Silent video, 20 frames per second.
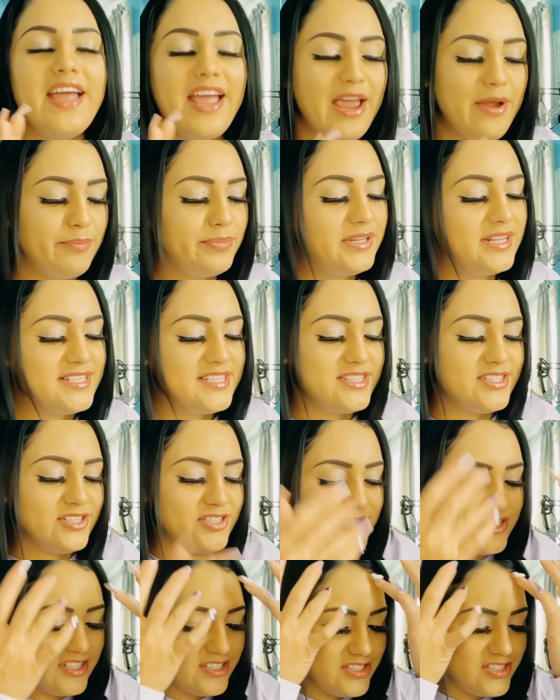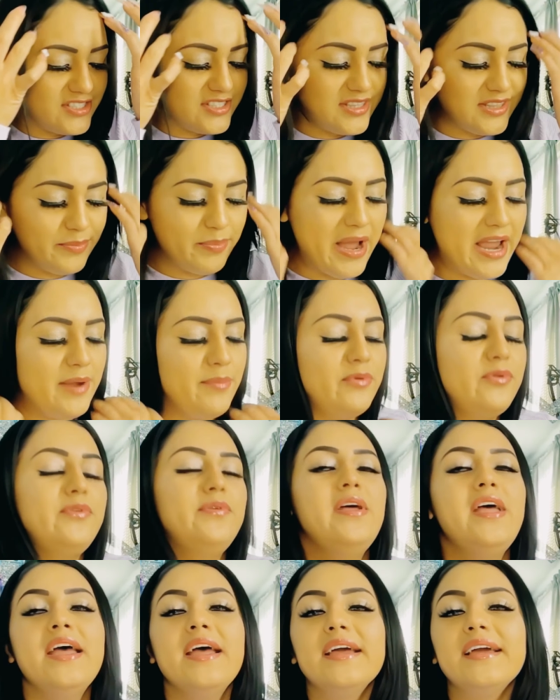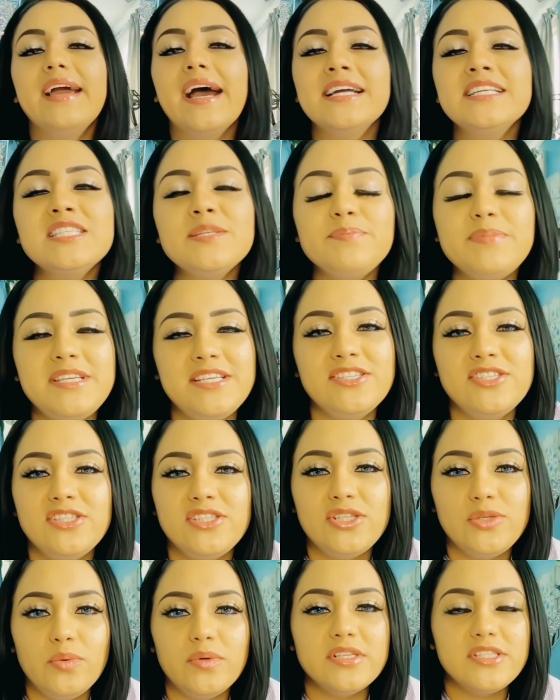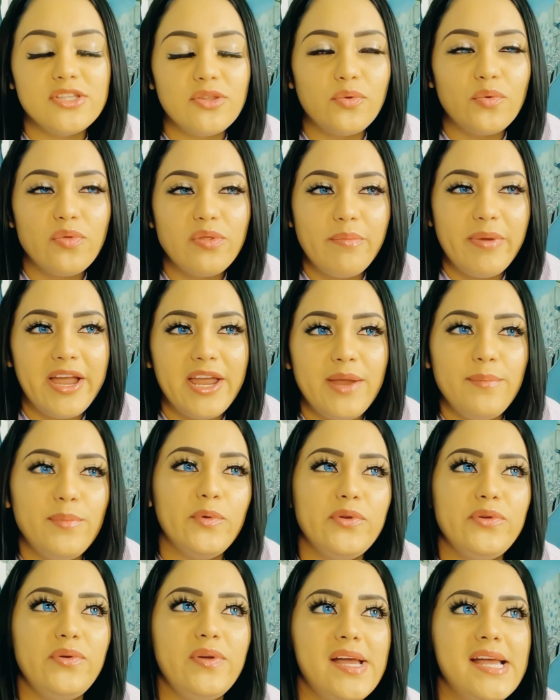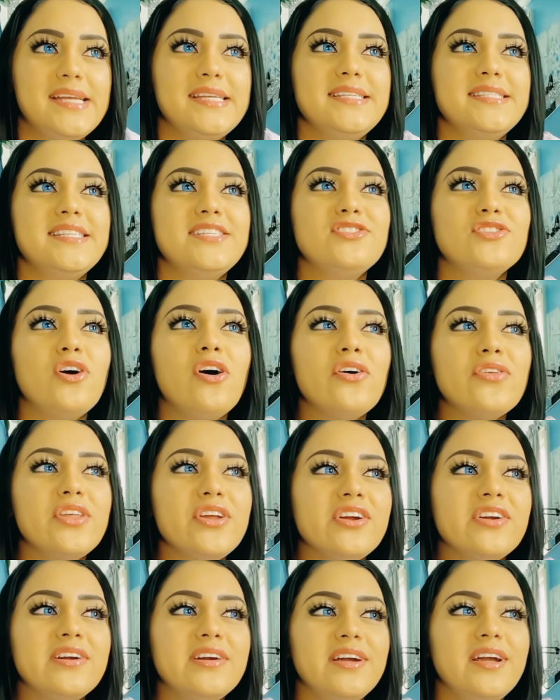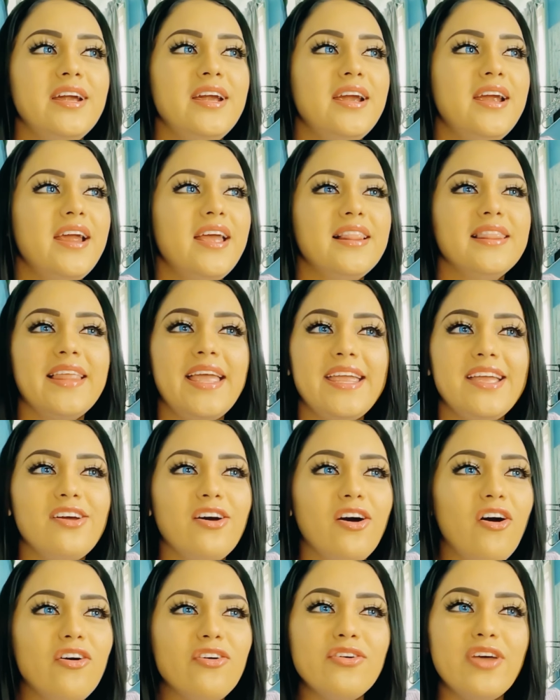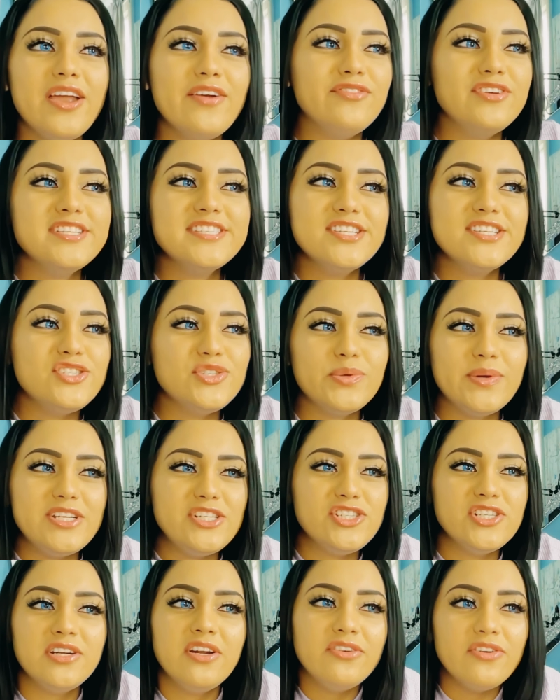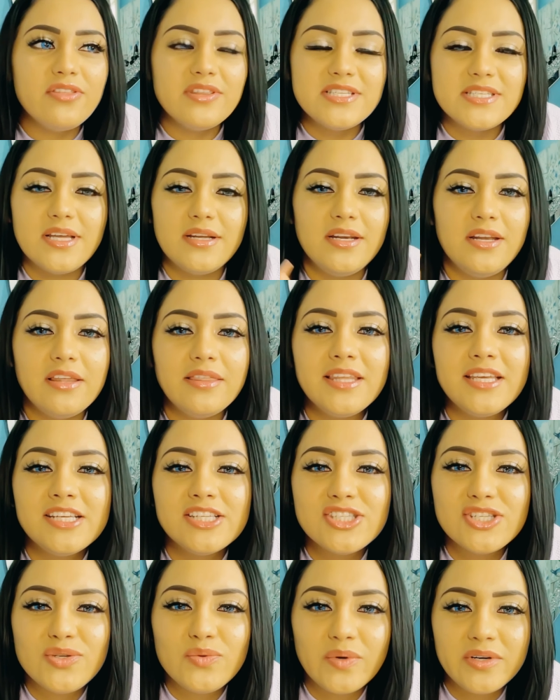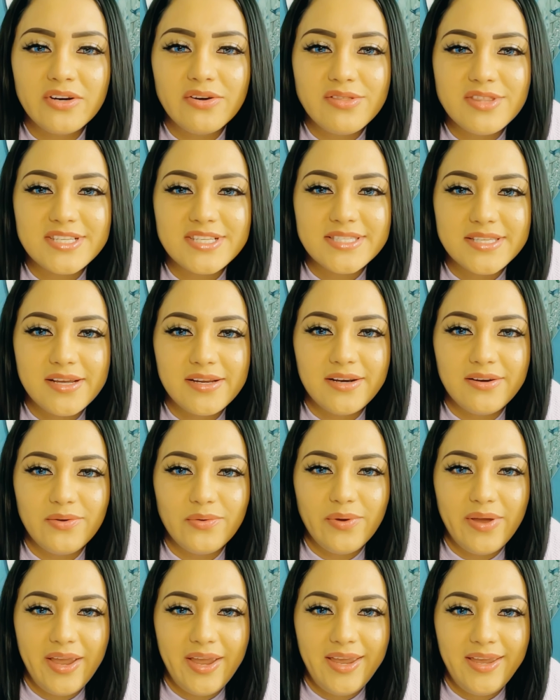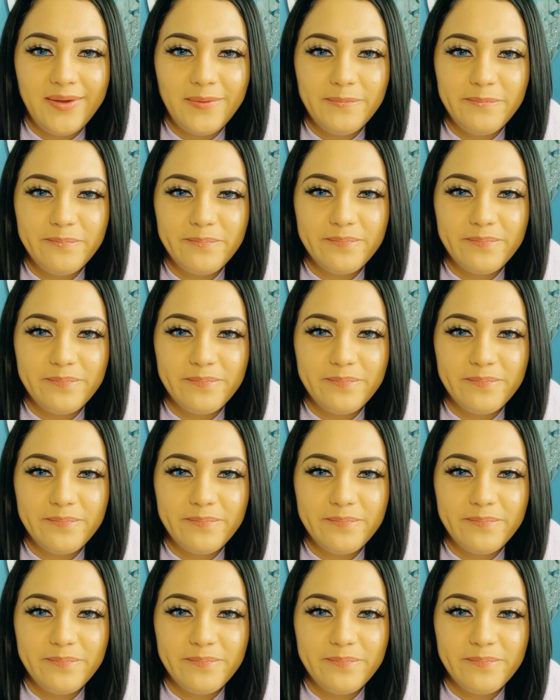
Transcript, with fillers: And plus there's this the Bible. God speaks to us through the Bible, you guys. It's all there like all every situation under the sun. Nothing is new under the sun, okay?